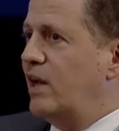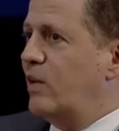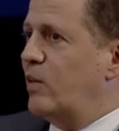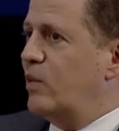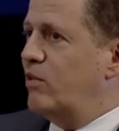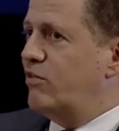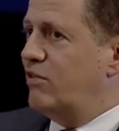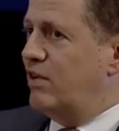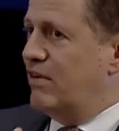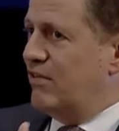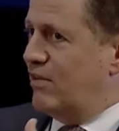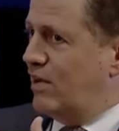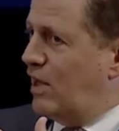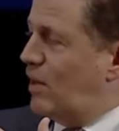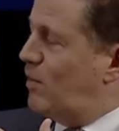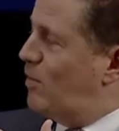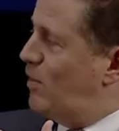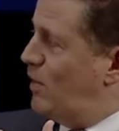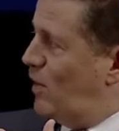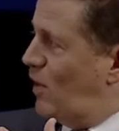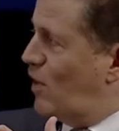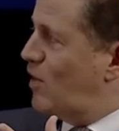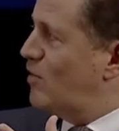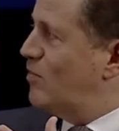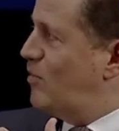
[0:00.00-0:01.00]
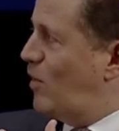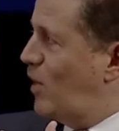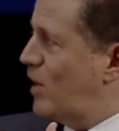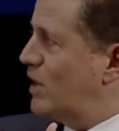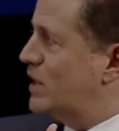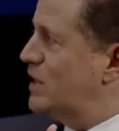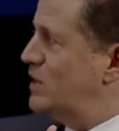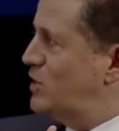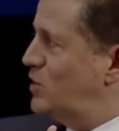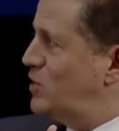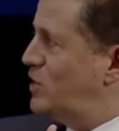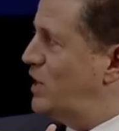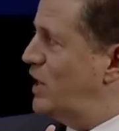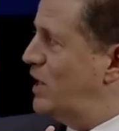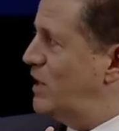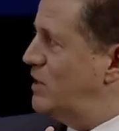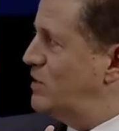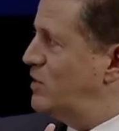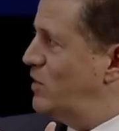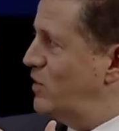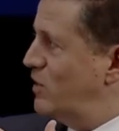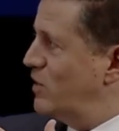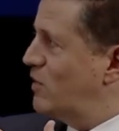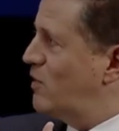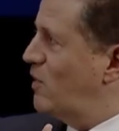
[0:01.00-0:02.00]
we've given up a lot of market share
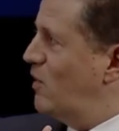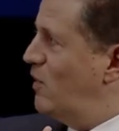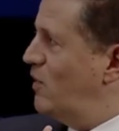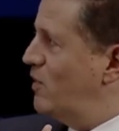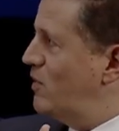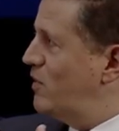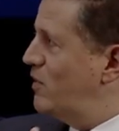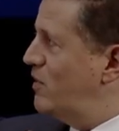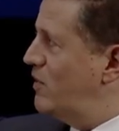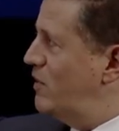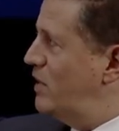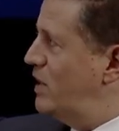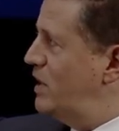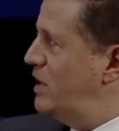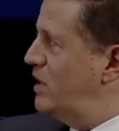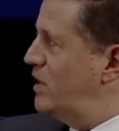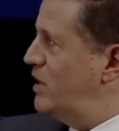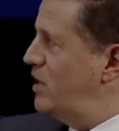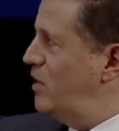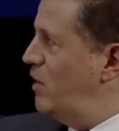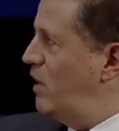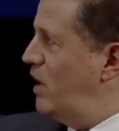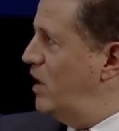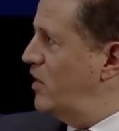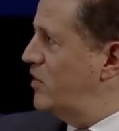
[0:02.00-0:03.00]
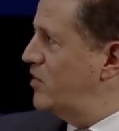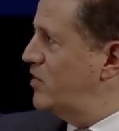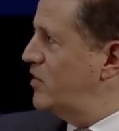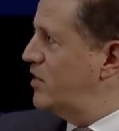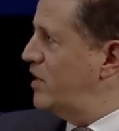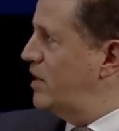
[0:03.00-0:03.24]
to the growth in the U.S.